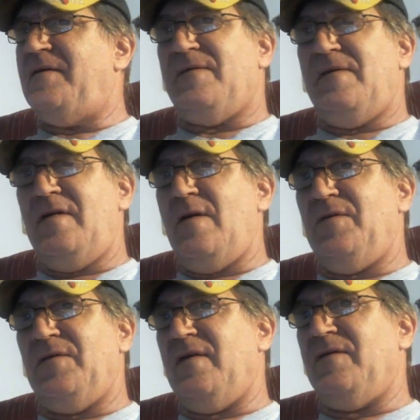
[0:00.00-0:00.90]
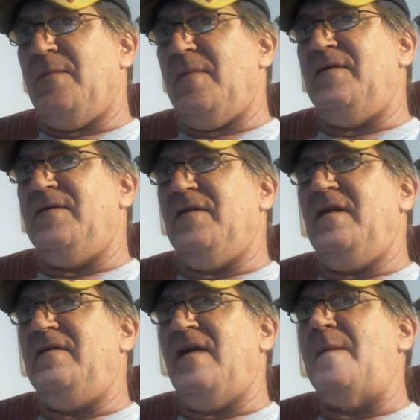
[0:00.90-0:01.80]
is, if he goes against the Masons
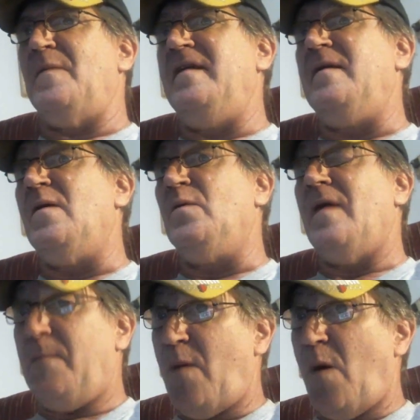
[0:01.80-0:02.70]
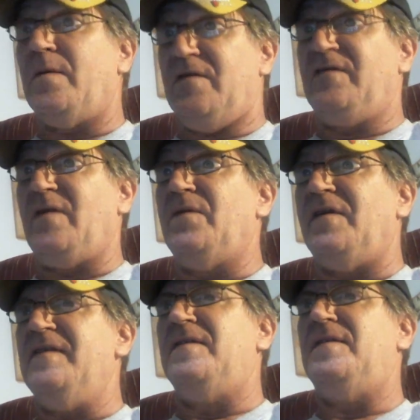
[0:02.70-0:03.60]
any time, or just goes
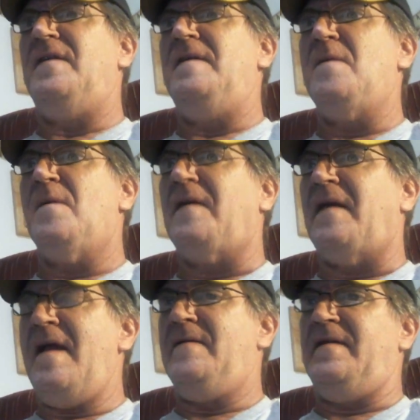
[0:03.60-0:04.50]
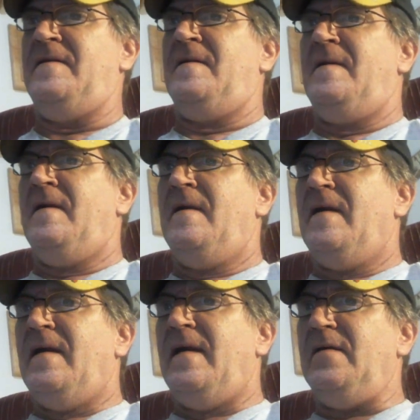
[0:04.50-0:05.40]
against the city or the county,
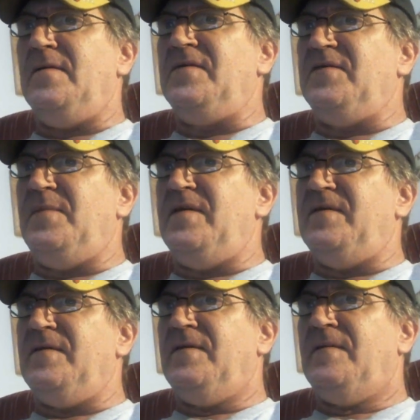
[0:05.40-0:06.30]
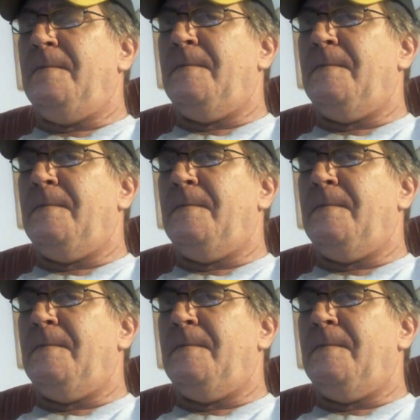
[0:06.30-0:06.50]
he loses business.